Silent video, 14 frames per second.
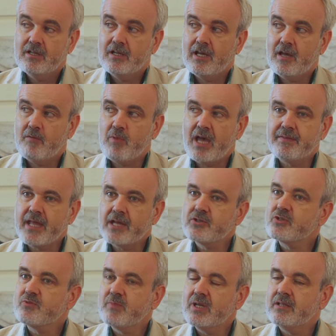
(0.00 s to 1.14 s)
And that
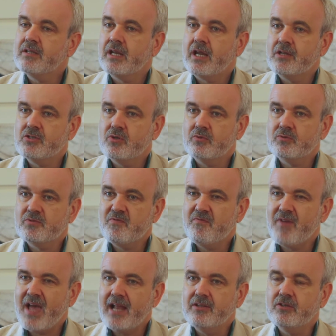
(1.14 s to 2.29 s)
doesn't mean that I don't
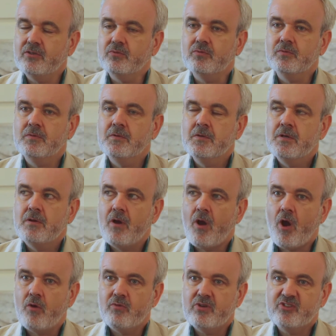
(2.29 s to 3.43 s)
value
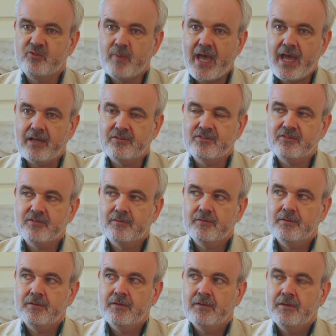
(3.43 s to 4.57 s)
or respect,
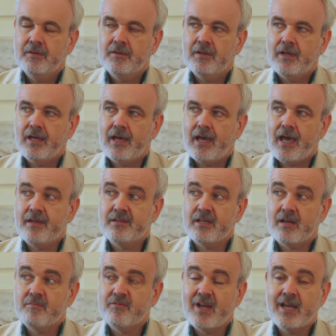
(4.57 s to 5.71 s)
and that
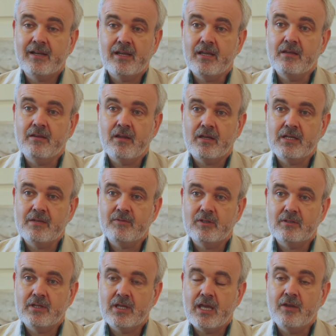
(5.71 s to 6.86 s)
I'm frankly not
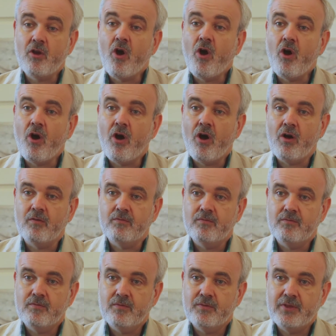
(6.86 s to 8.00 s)
even in awe
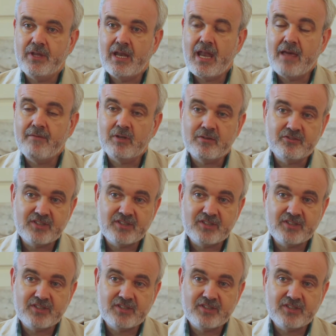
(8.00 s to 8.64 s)
of the level of